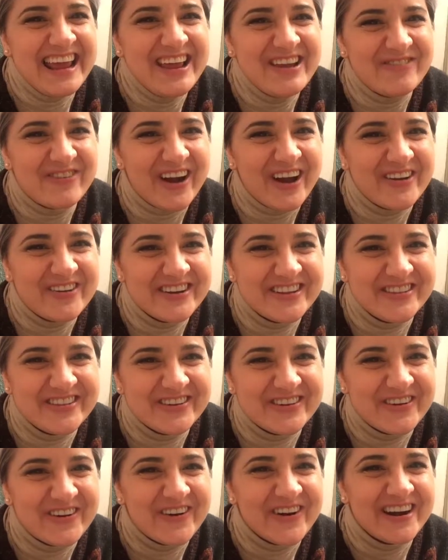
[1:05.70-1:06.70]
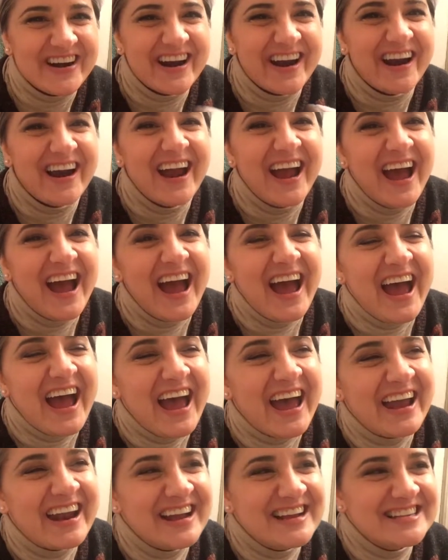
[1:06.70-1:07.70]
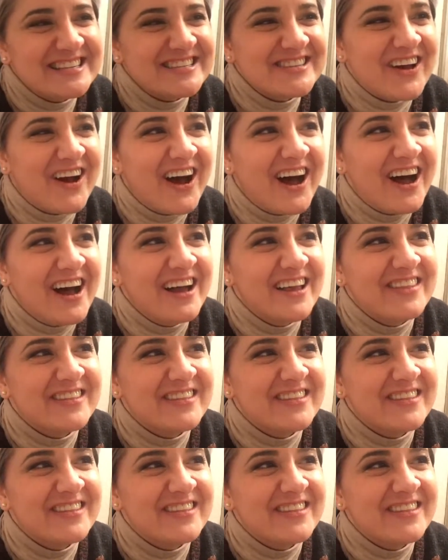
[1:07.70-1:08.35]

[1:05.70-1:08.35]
He rounded the corner, and I saw